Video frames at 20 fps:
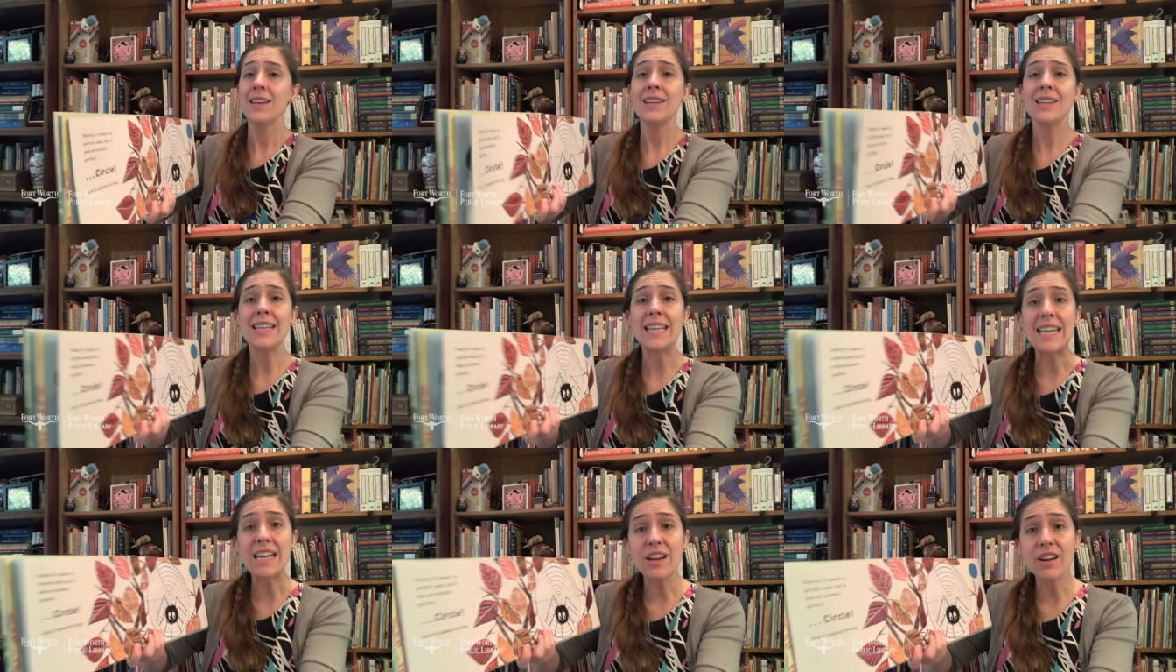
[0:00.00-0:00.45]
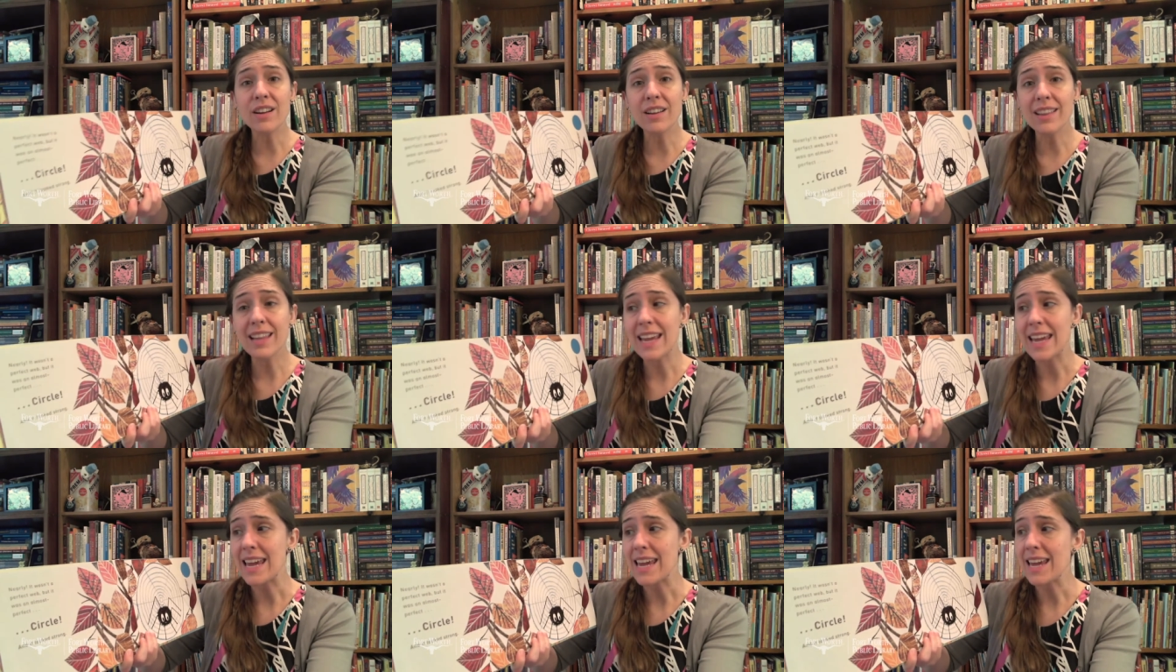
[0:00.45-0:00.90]

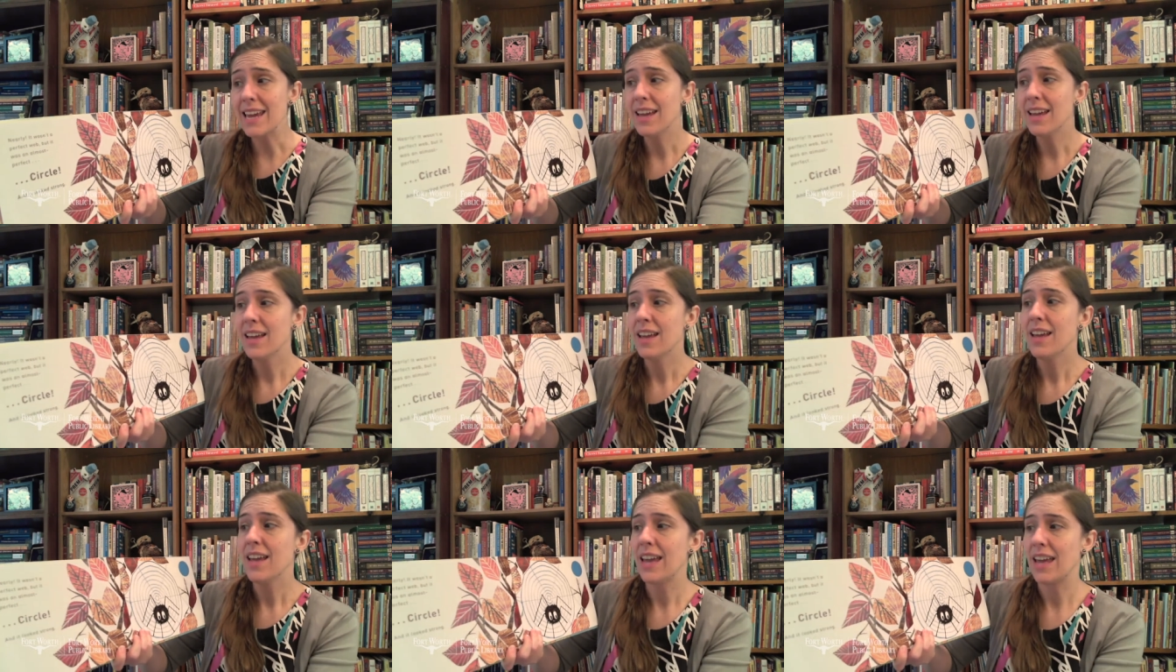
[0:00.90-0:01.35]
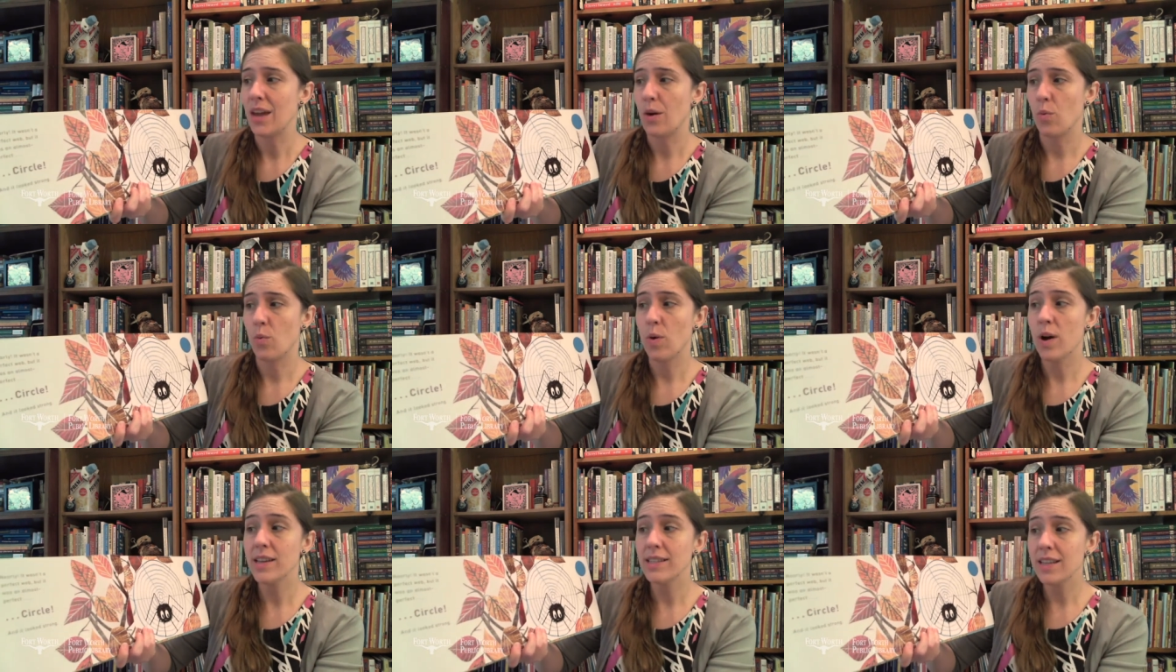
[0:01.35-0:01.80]
Nearly.
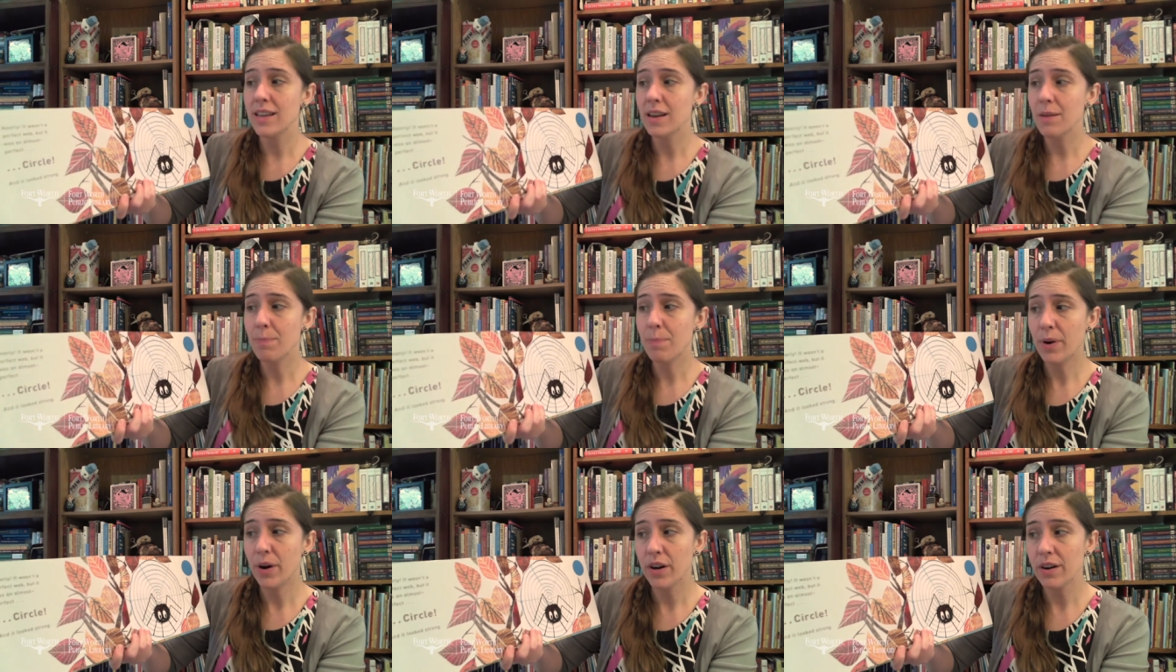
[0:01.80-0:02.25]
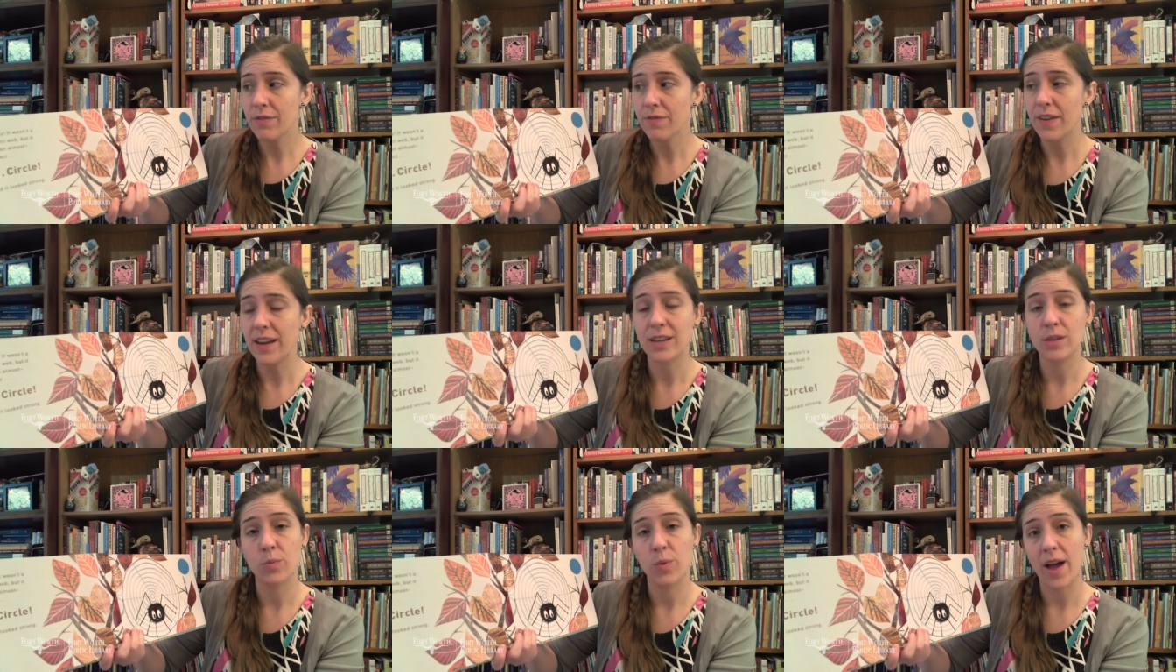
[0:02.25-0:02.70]
It wasn't a
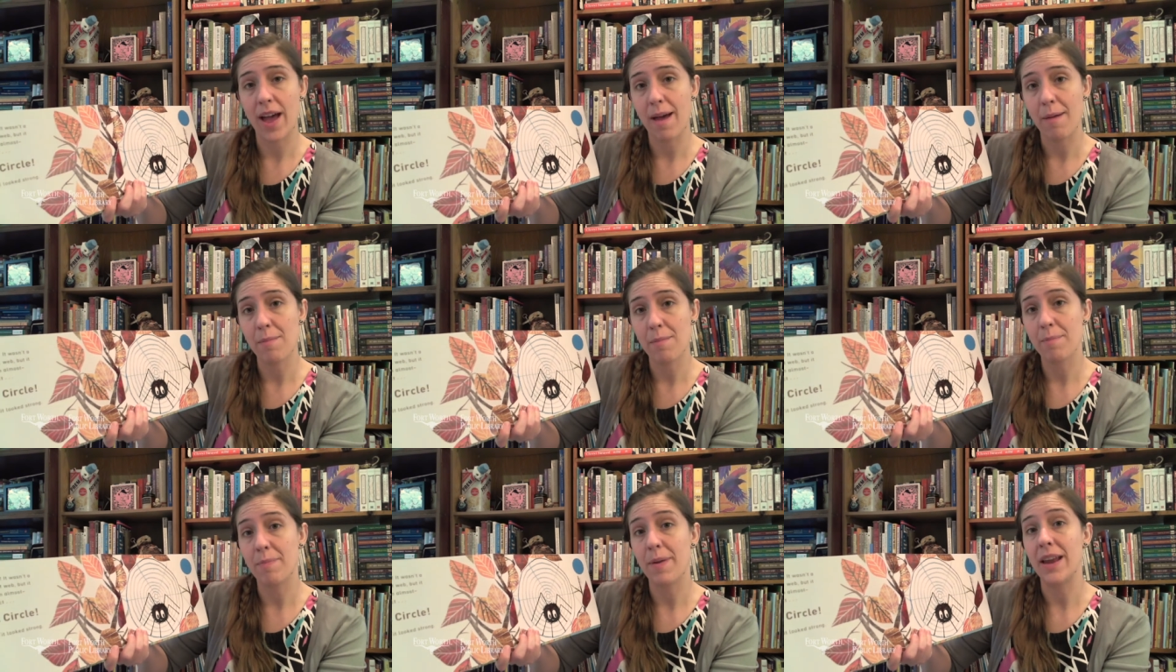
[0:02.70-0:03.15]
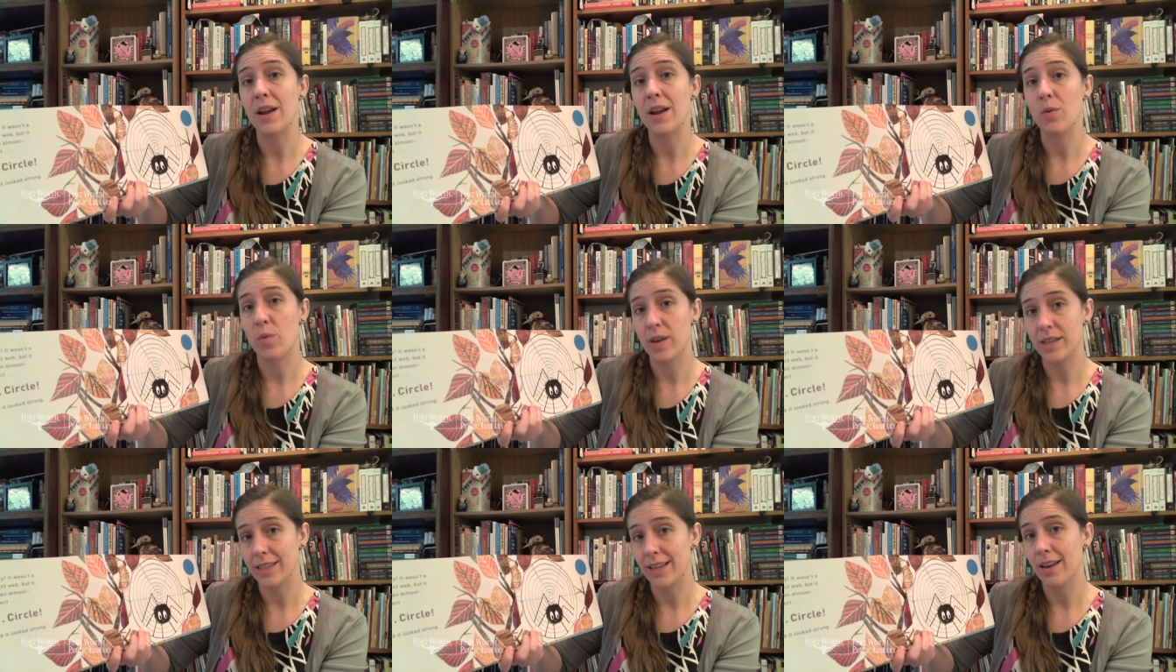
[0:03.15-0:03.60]
perfect web, but
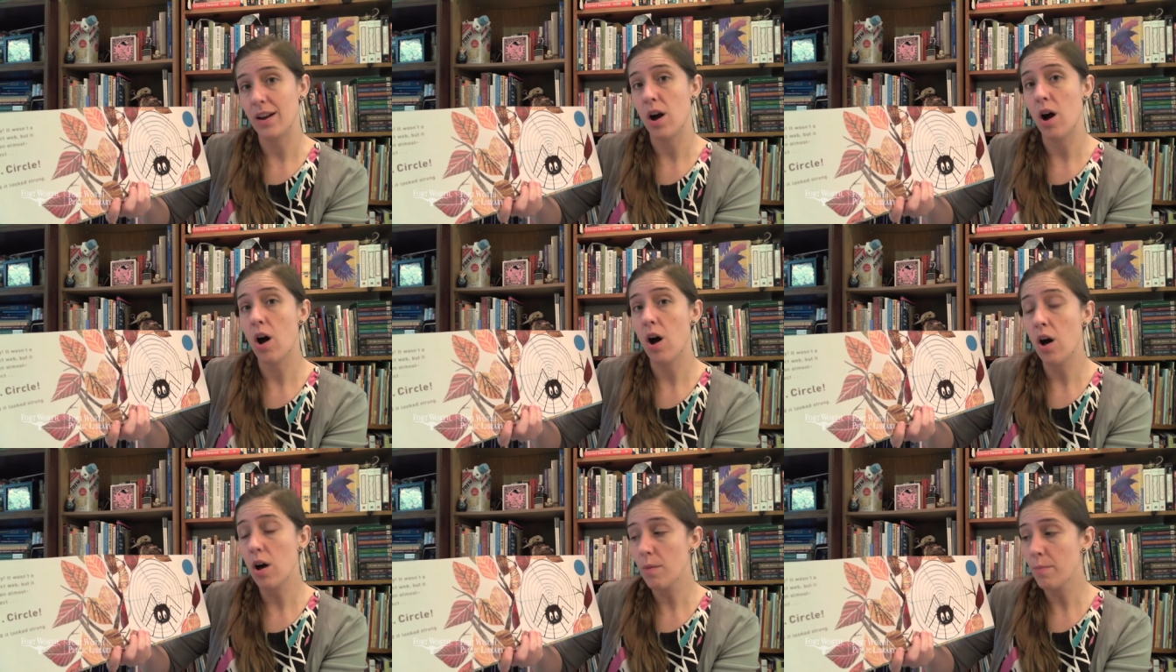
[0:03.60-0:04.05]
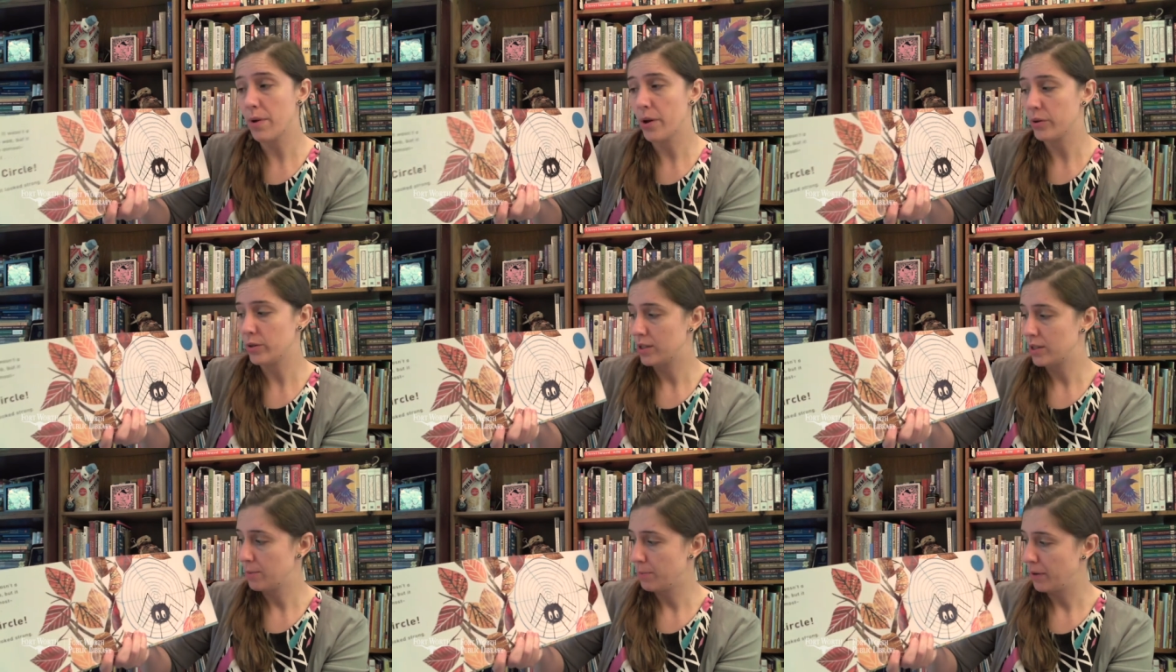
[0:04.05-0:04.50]
it was an
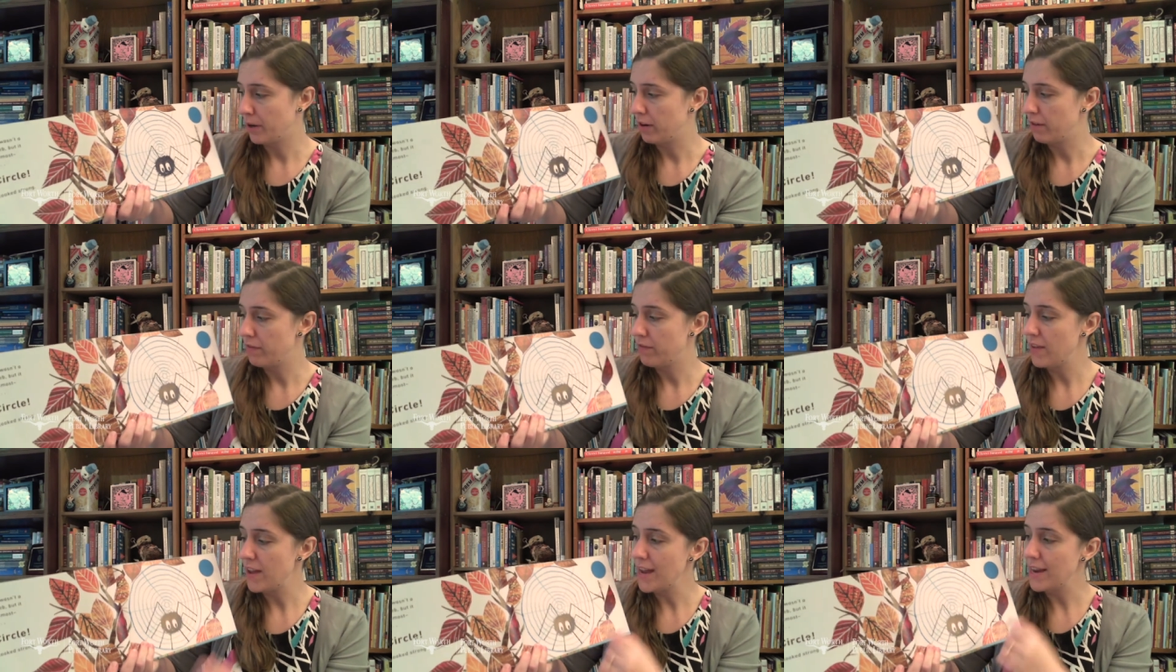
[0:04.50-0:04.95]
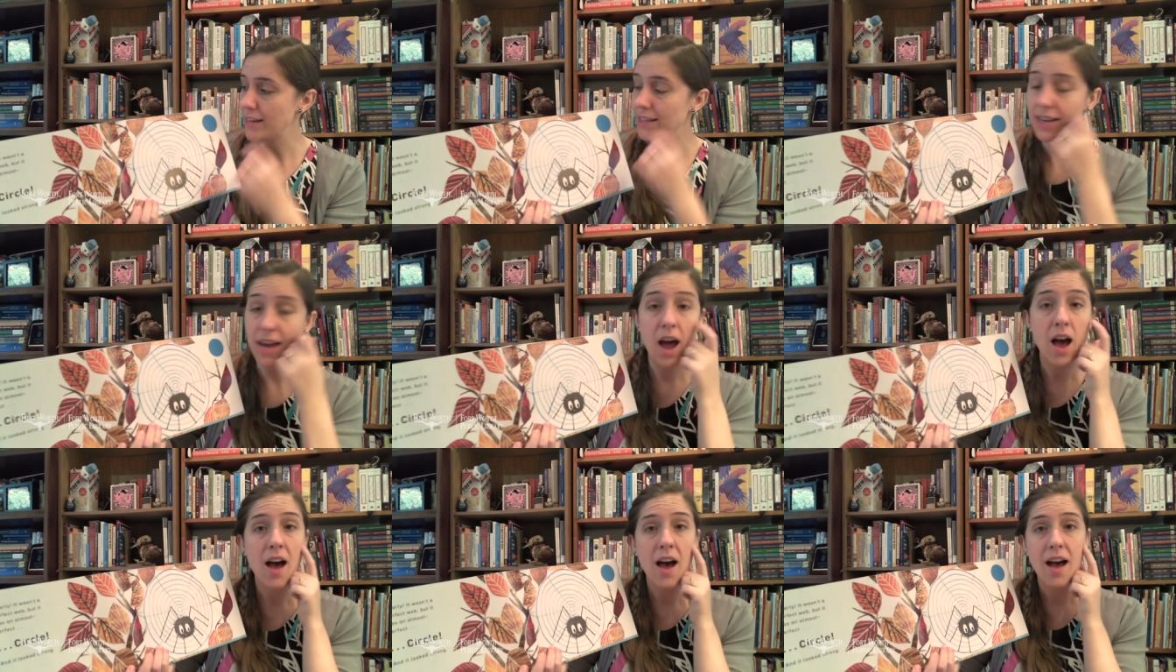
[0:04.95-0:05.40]
almost perfect.